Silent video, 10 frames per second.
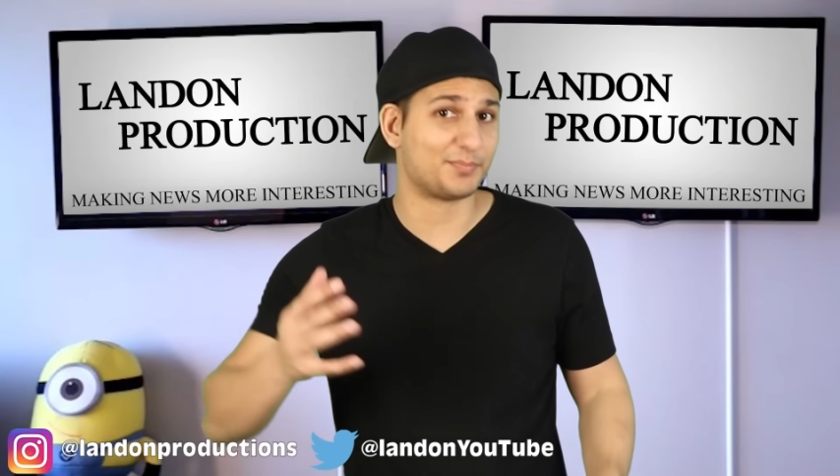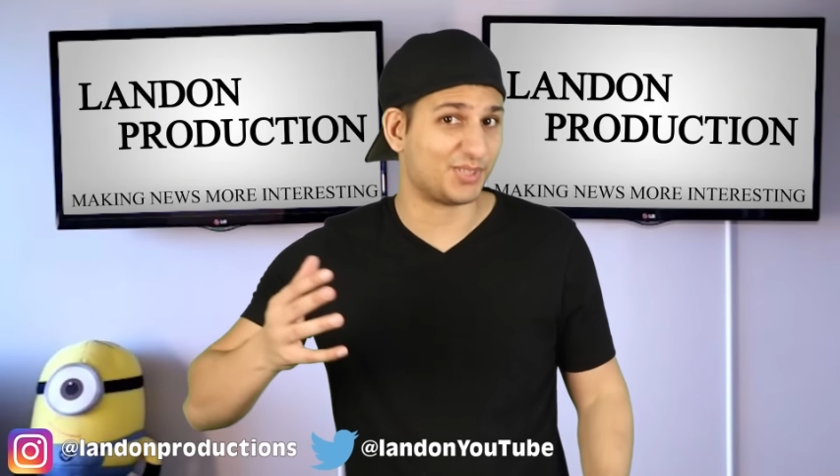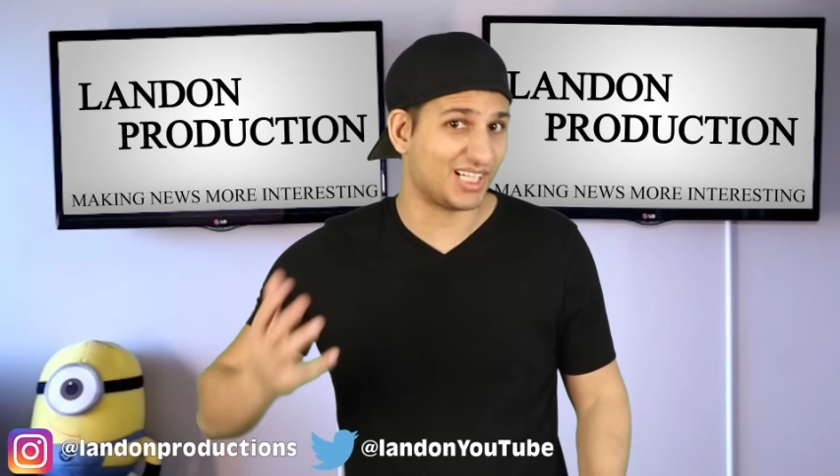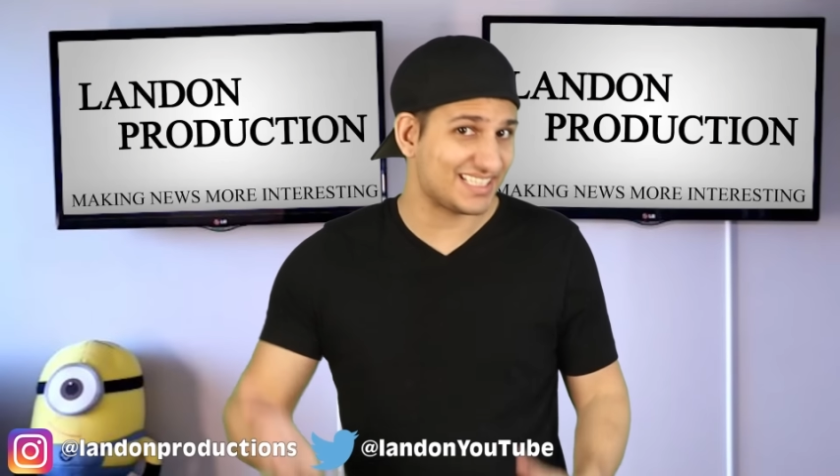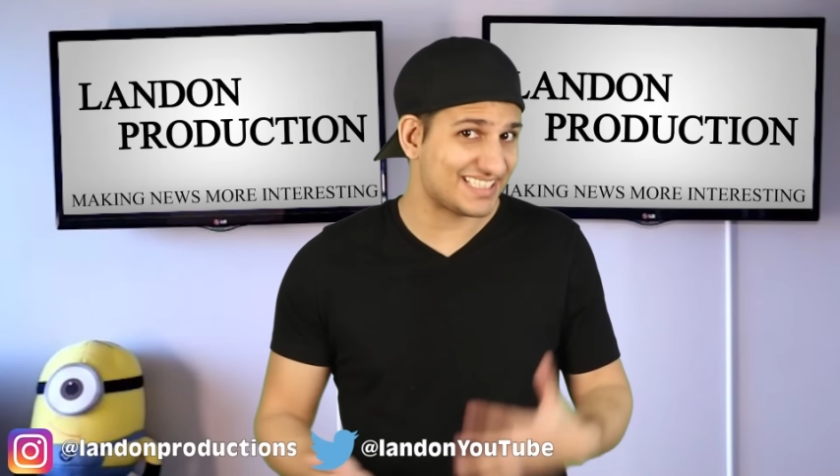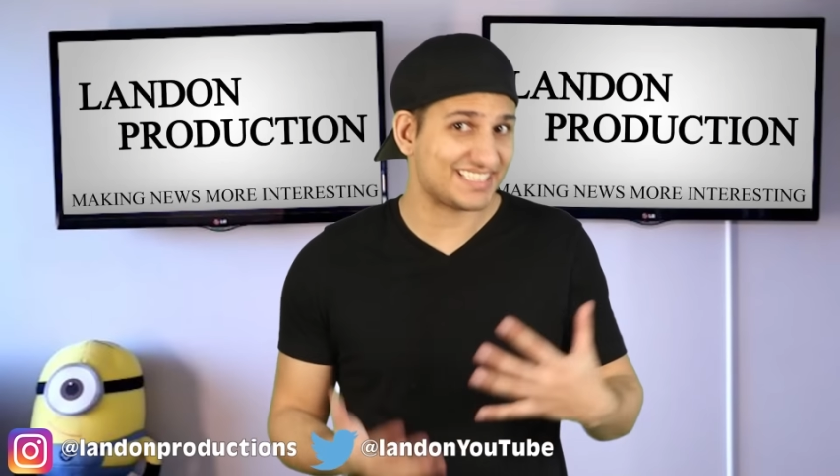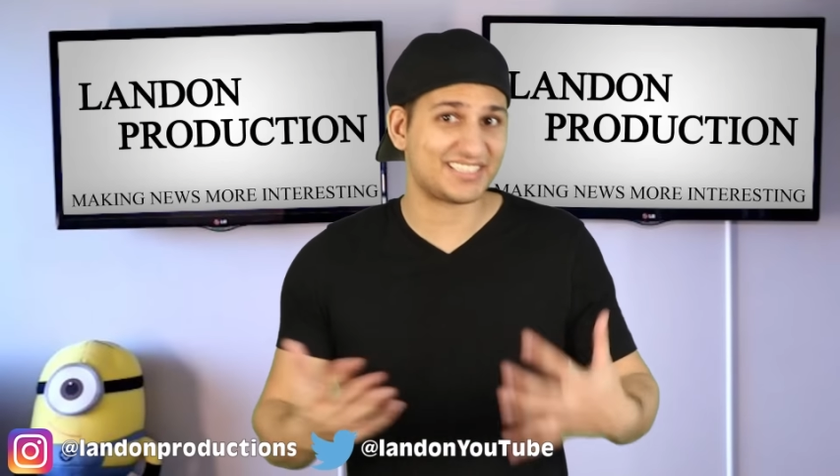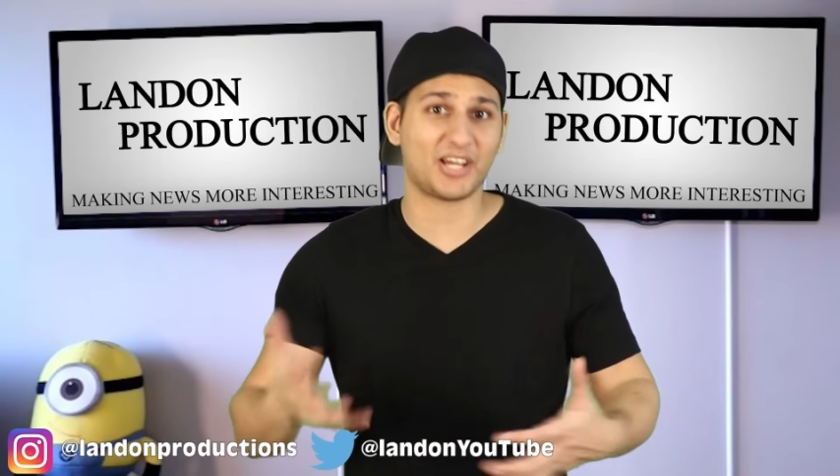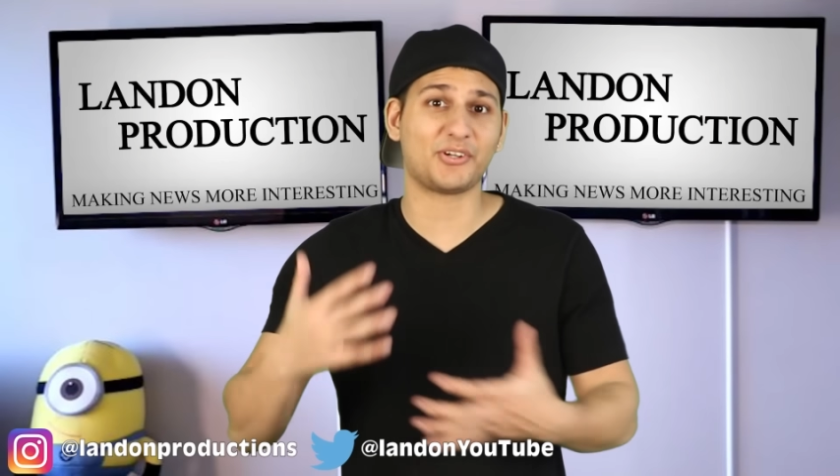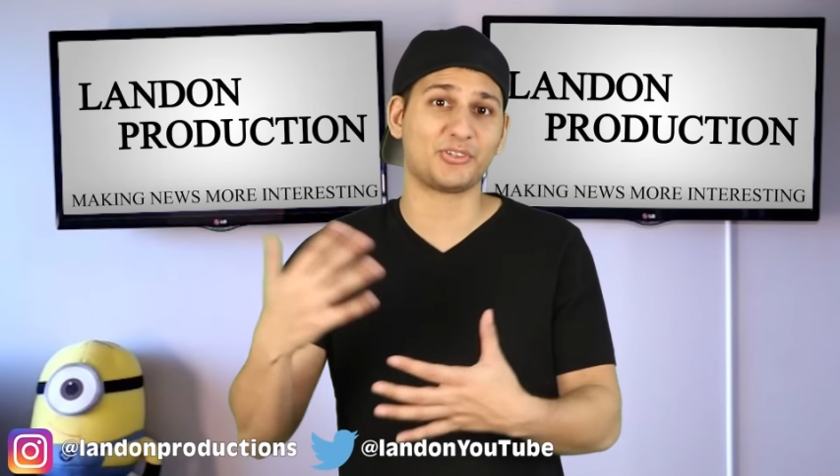
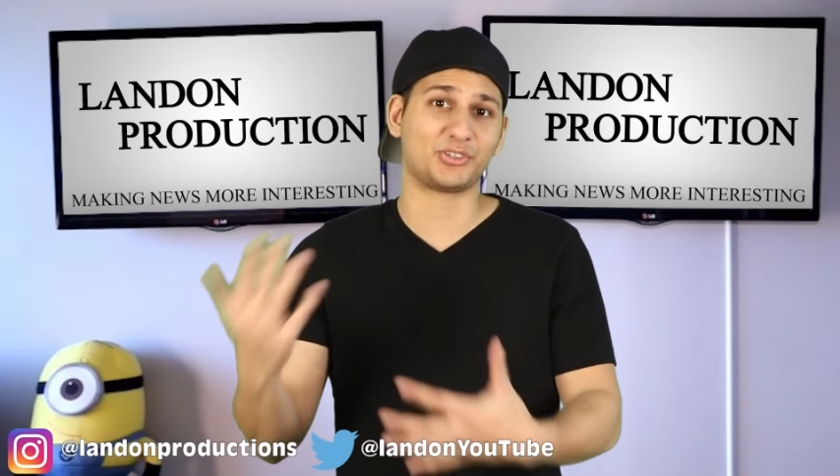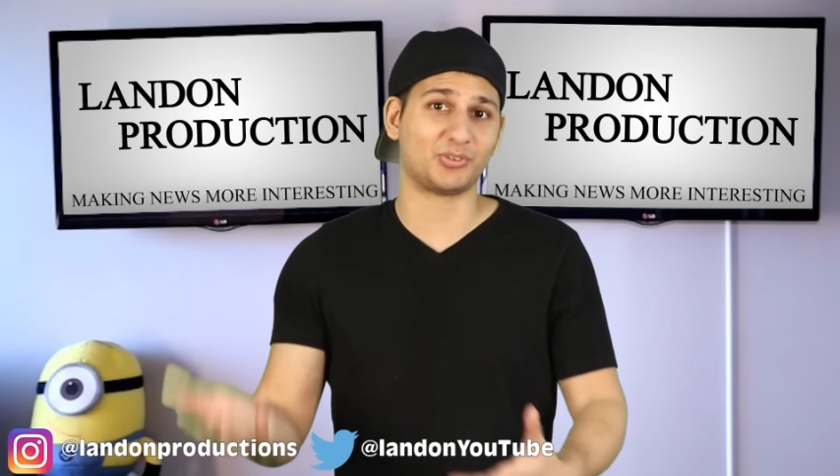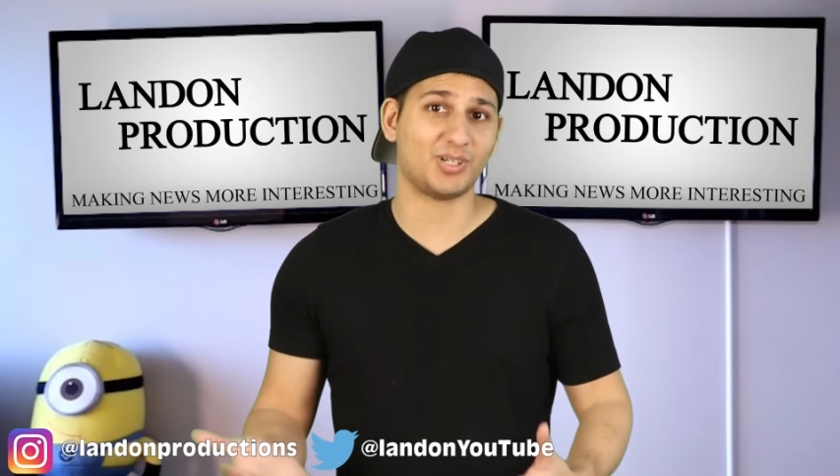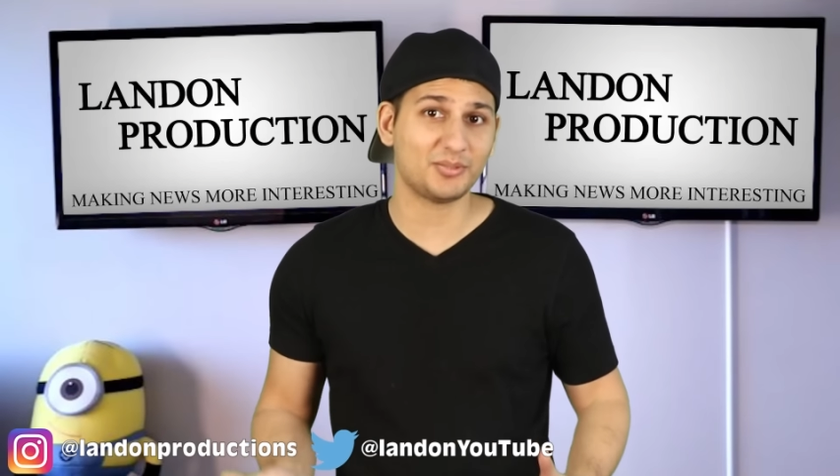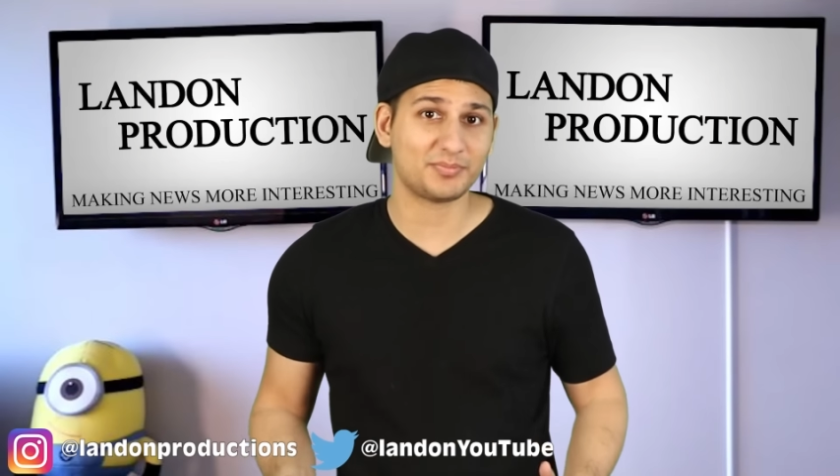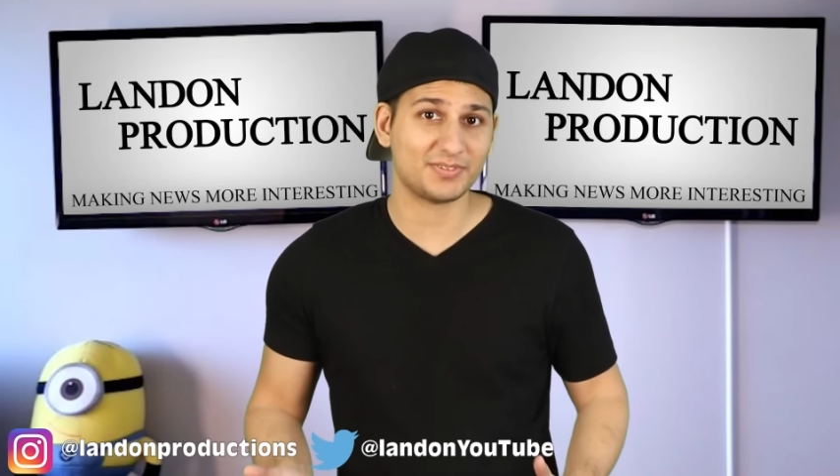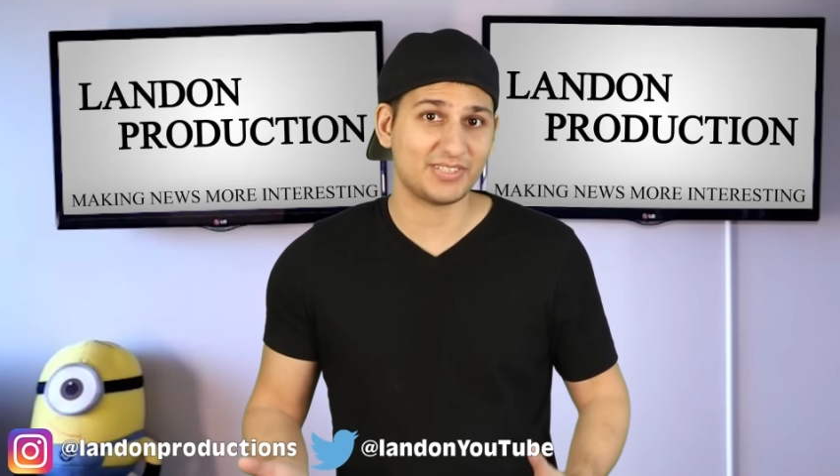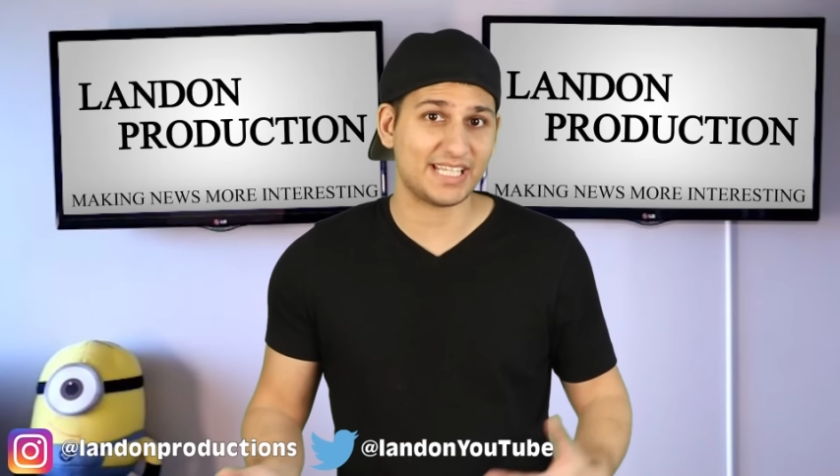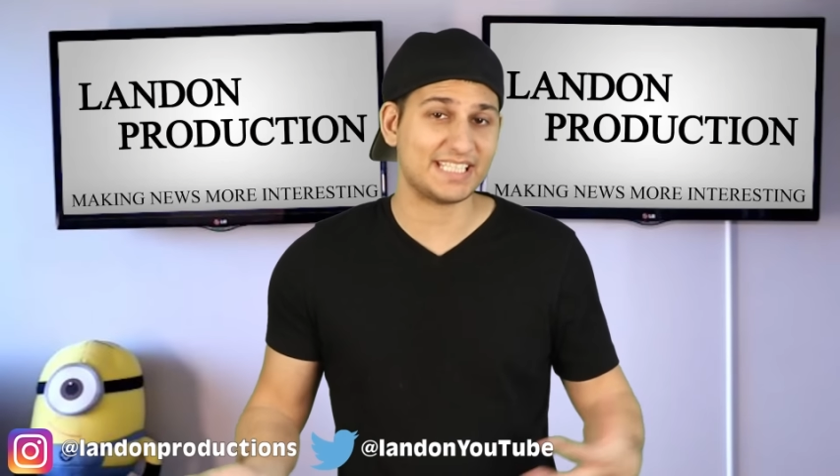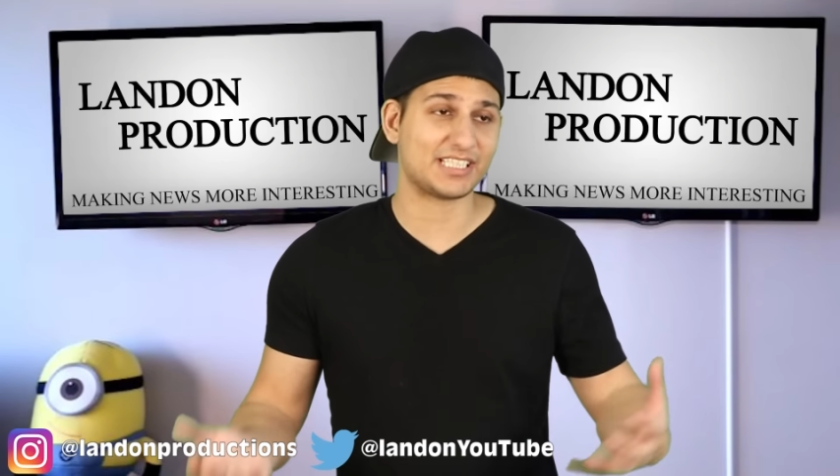President Donald Trump
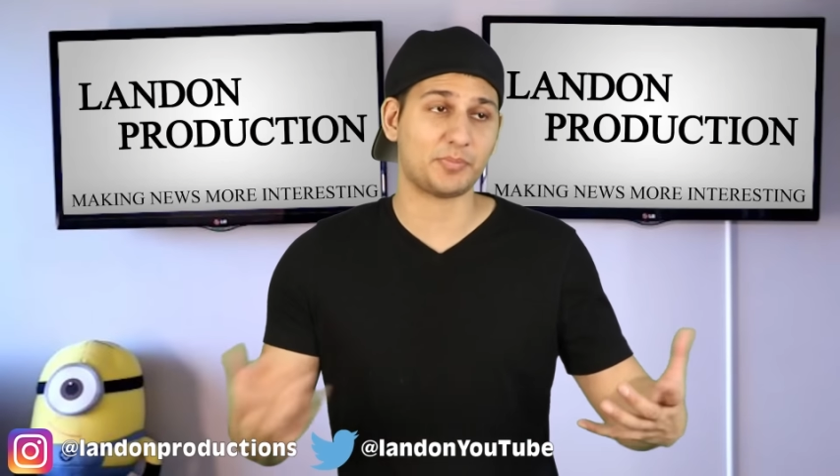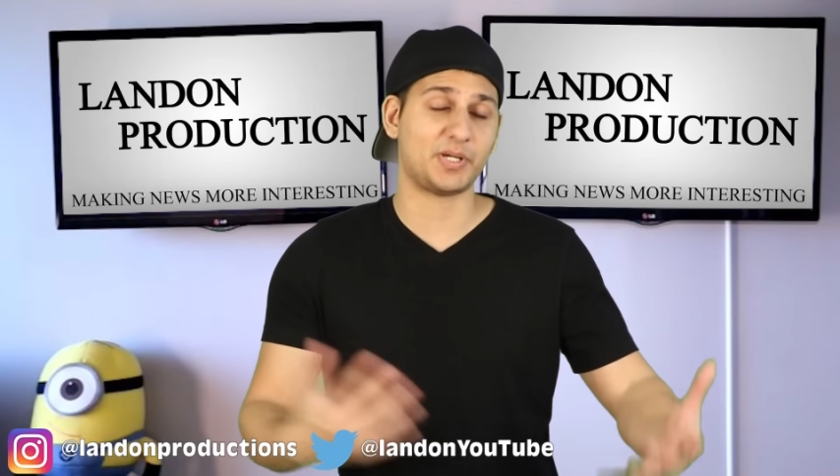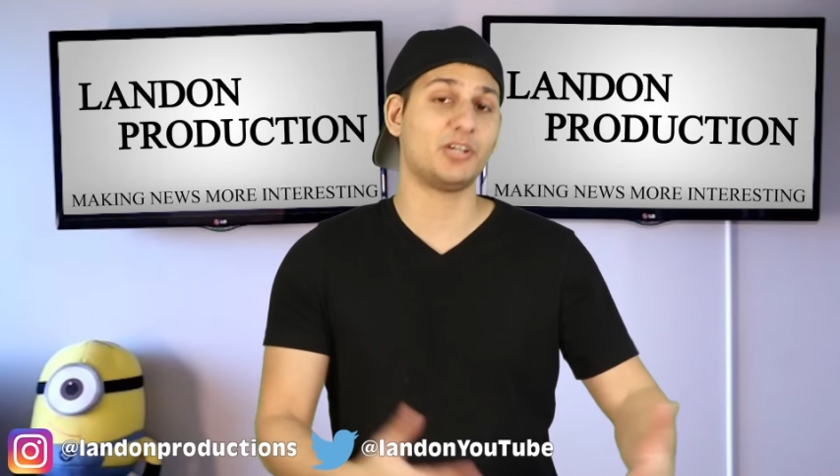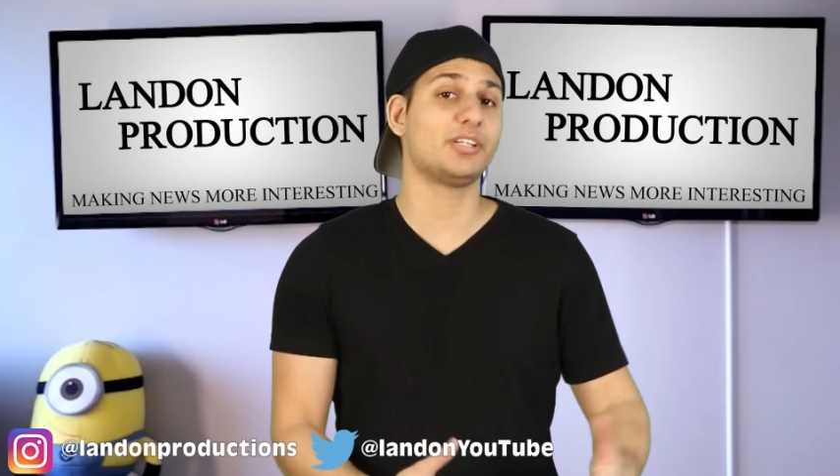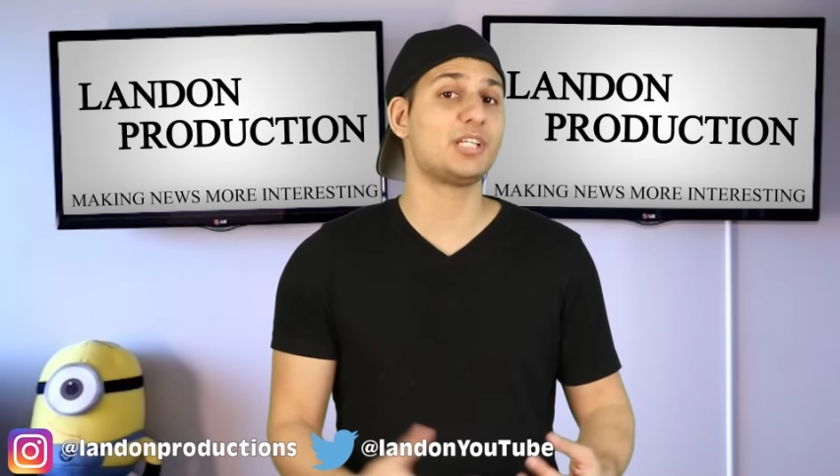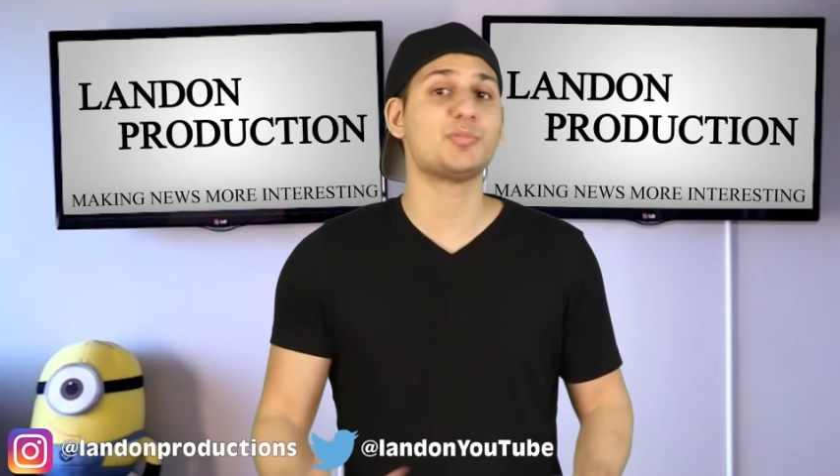is apparently